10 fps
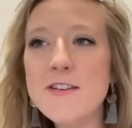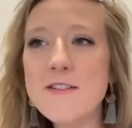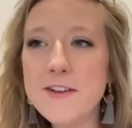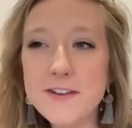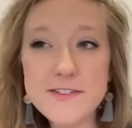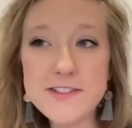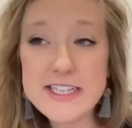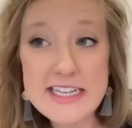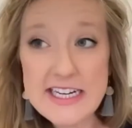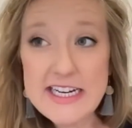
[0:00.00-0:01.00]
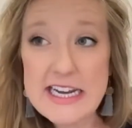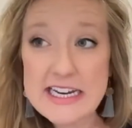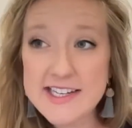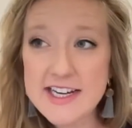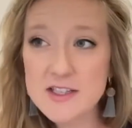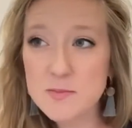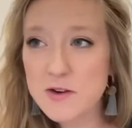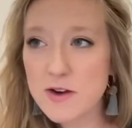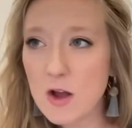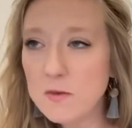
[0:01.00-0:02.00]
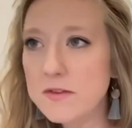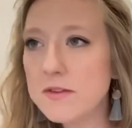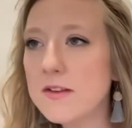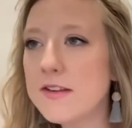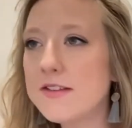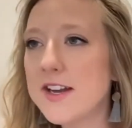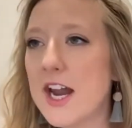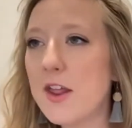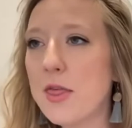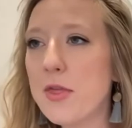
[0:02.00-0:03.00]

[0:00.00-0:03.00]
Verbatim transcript: 15 DSP routes listed at